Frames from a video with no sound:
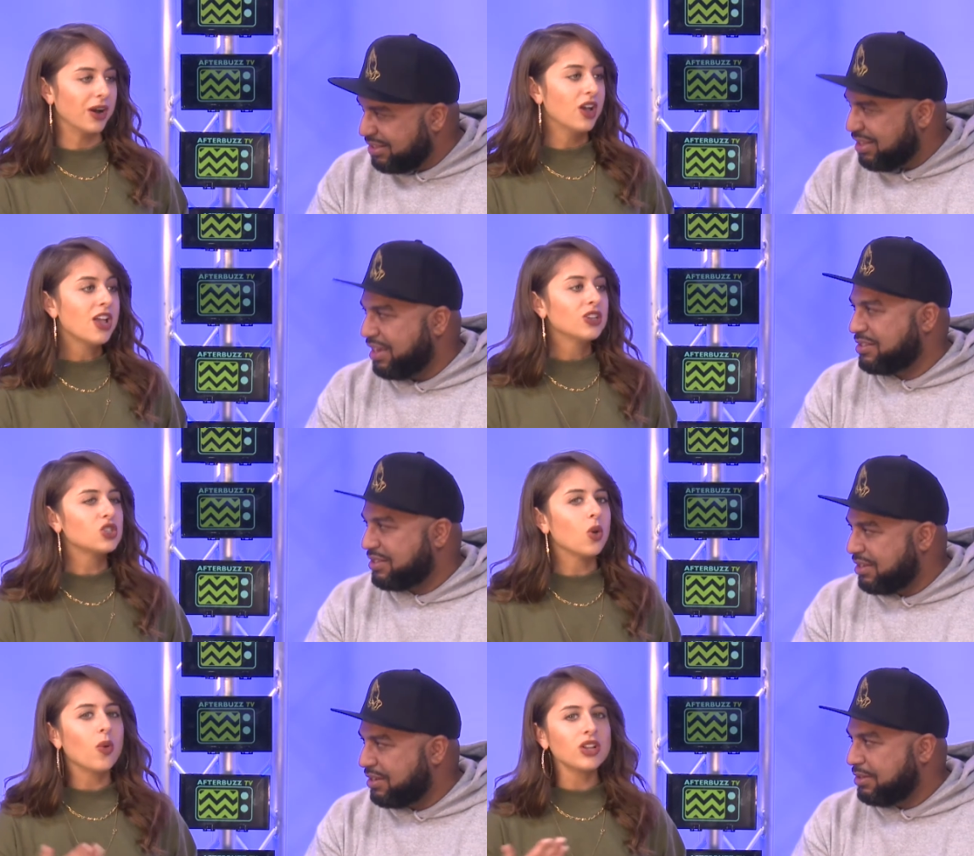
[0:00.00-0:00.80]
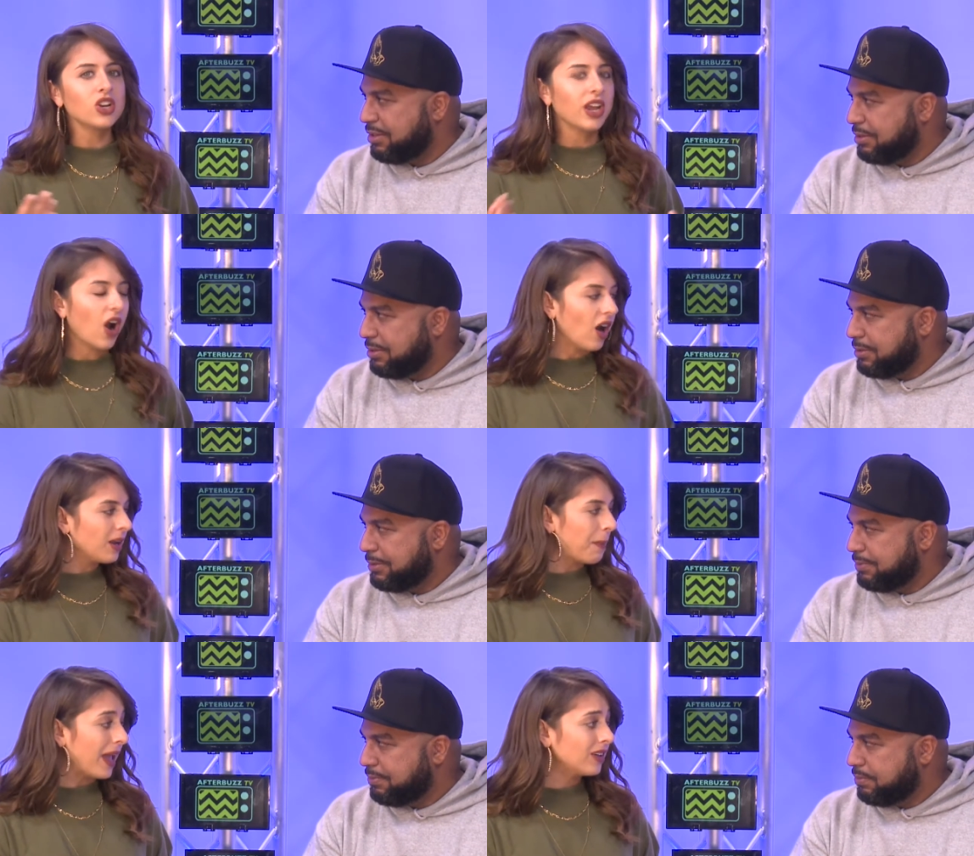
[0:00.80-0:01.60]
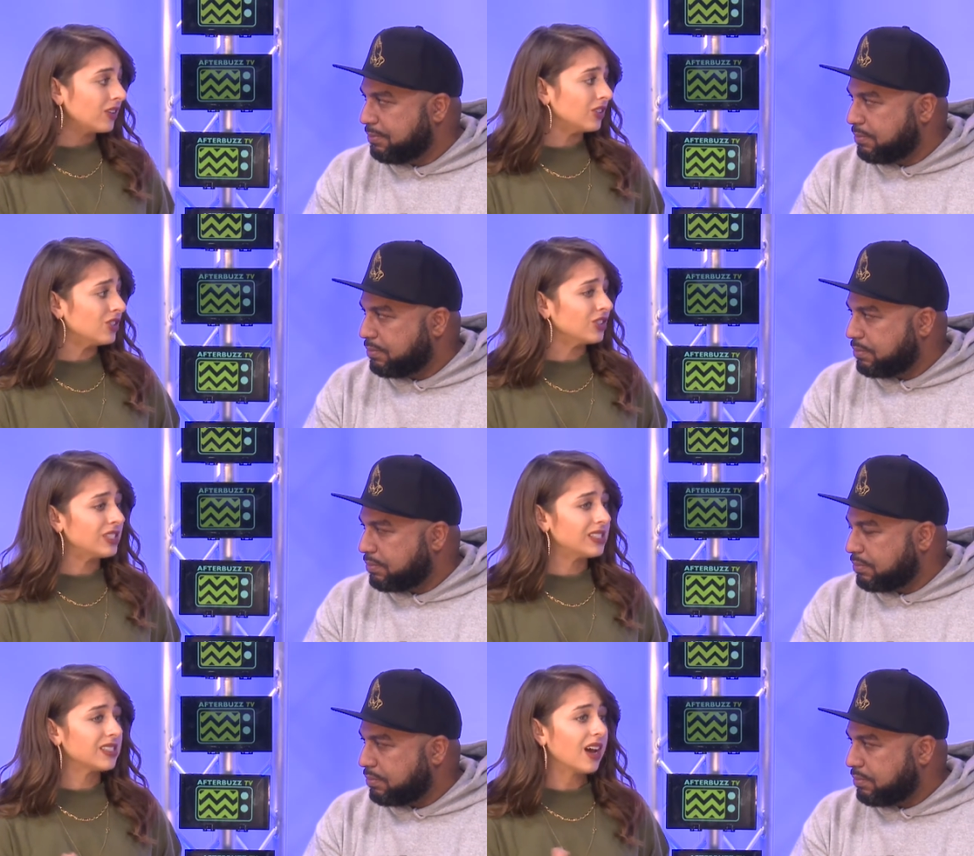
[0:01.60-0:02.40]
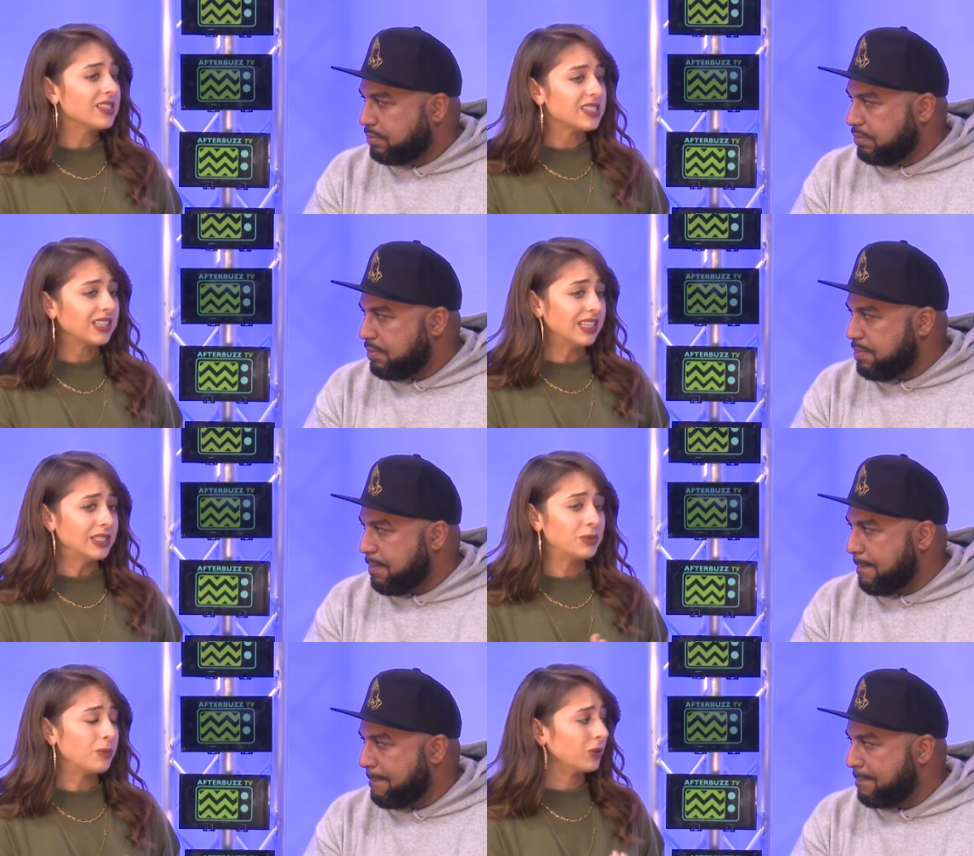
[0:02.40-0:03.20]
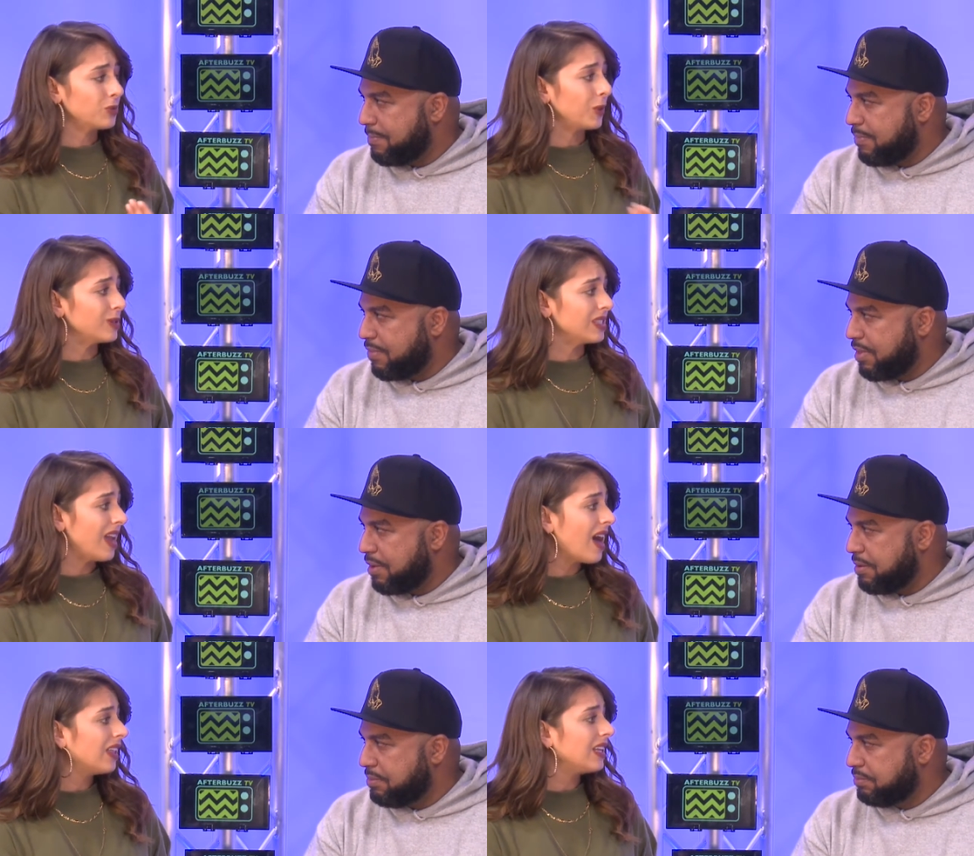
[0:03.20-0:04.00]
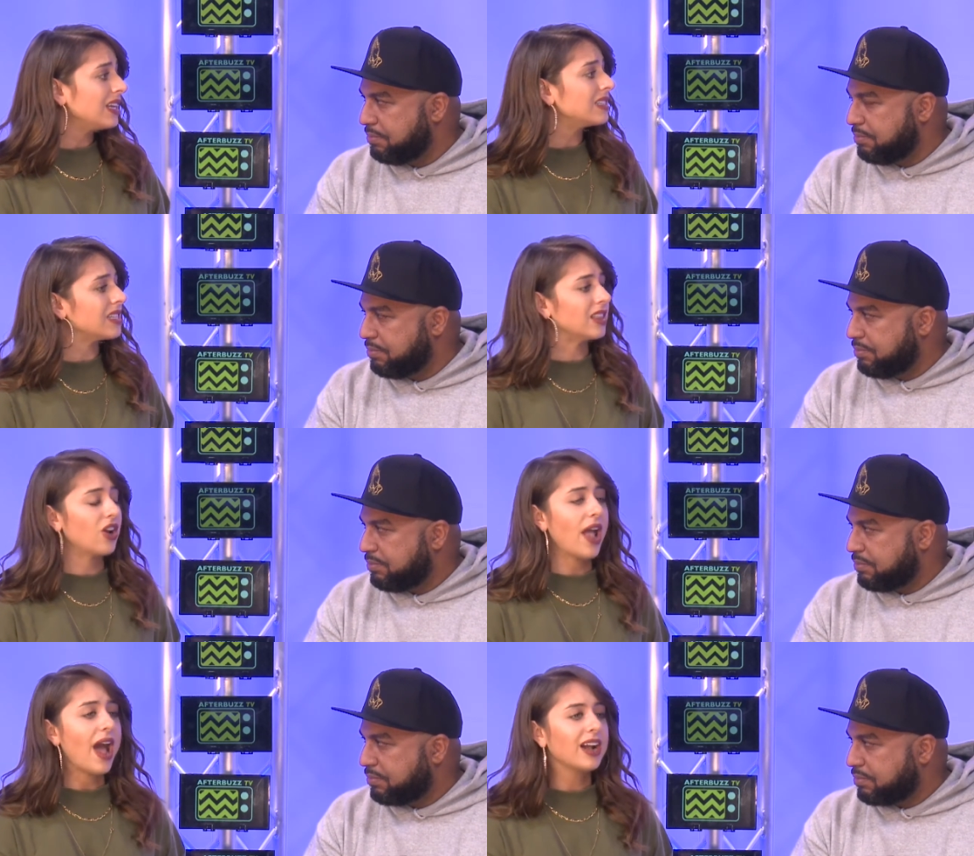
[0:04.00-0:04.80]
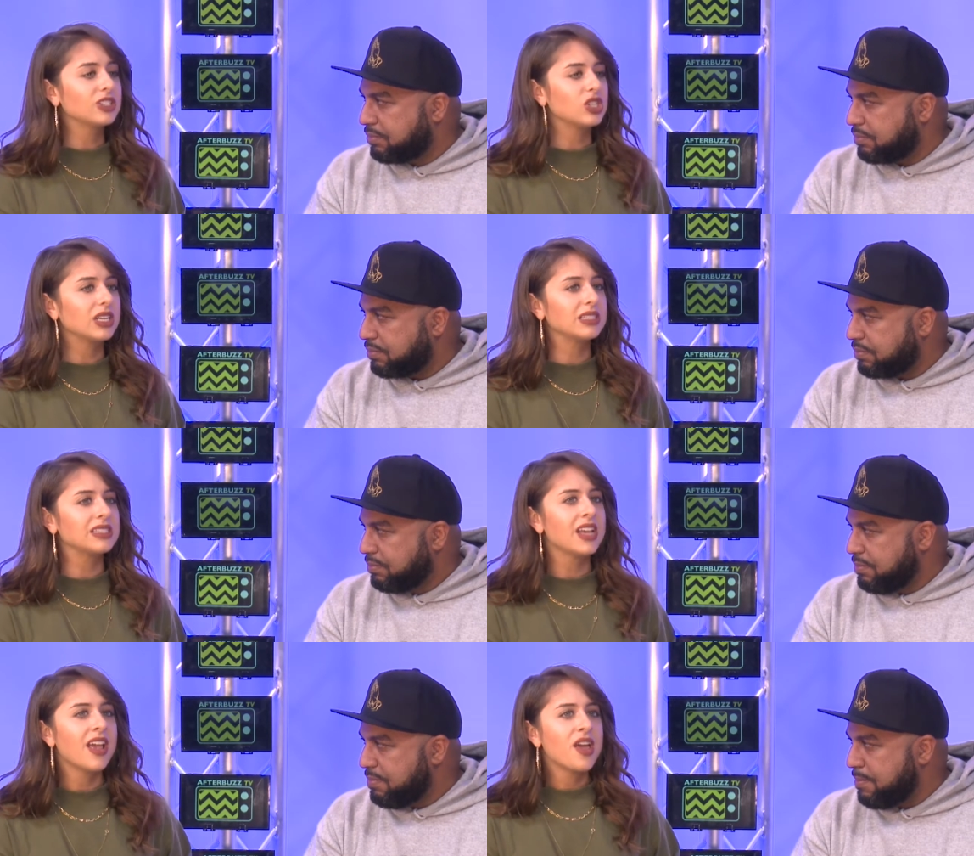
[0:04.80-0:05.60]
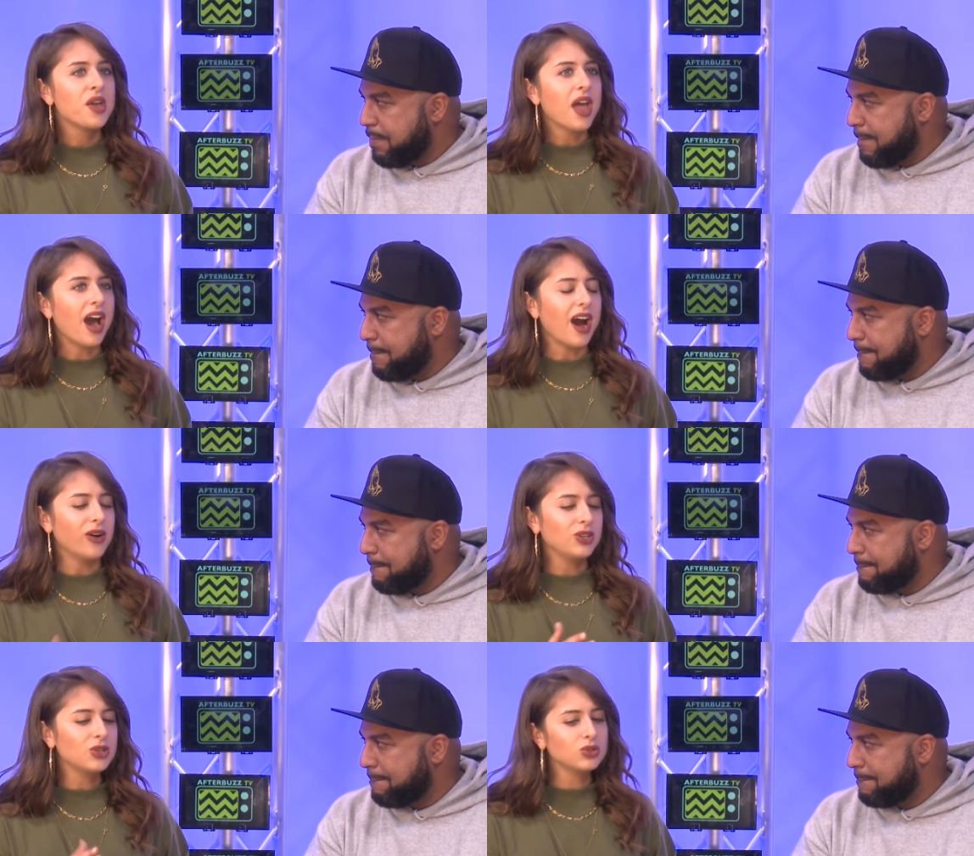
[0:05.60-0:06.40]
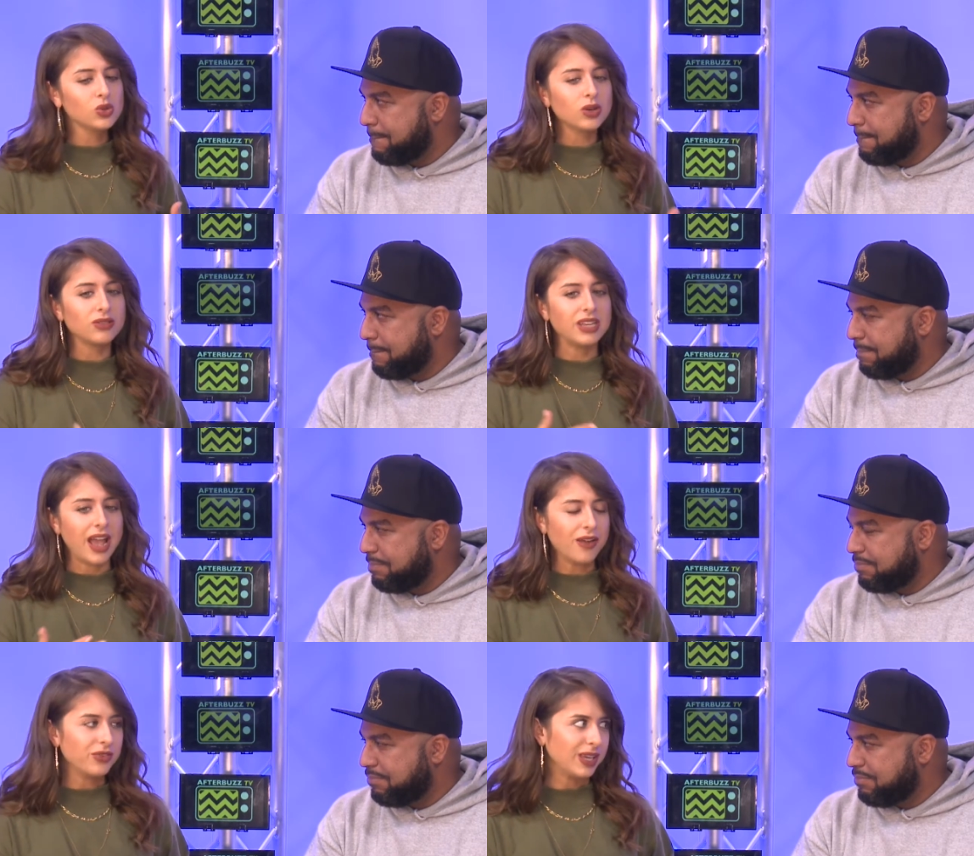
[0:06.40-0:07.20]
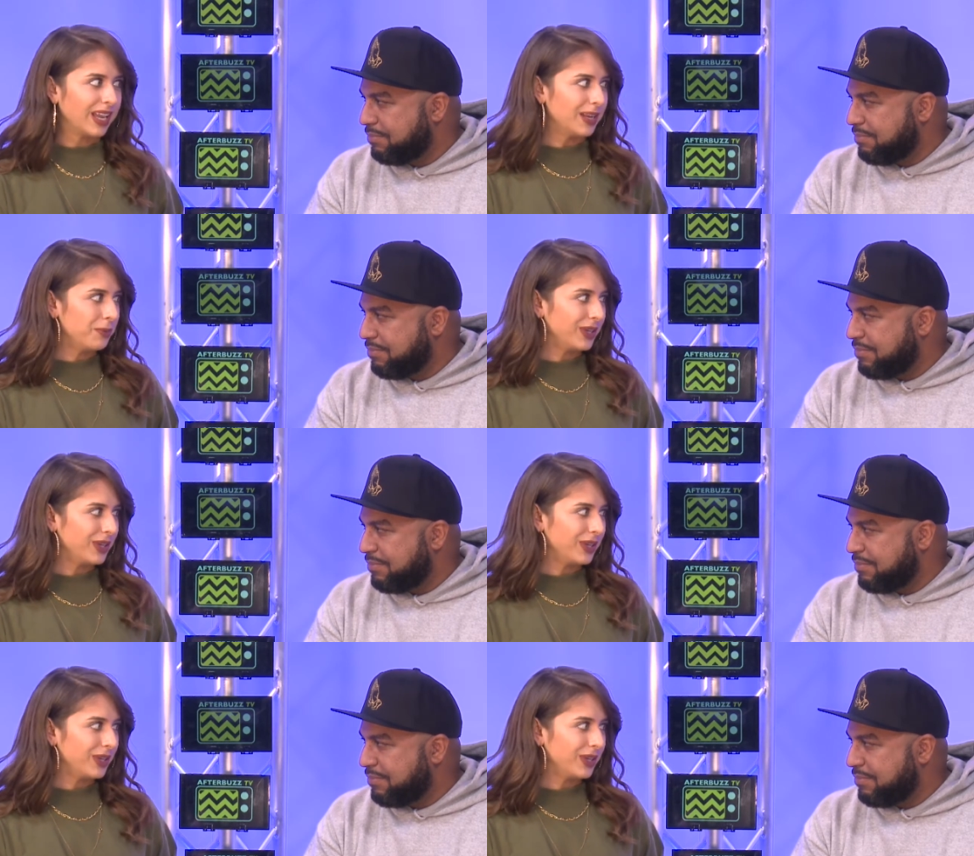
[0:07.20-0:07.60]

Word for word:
Speaker 1: Yes. So when you're on a panel and you're discussing these people's personalities and their actions, how do you sort of navigate it?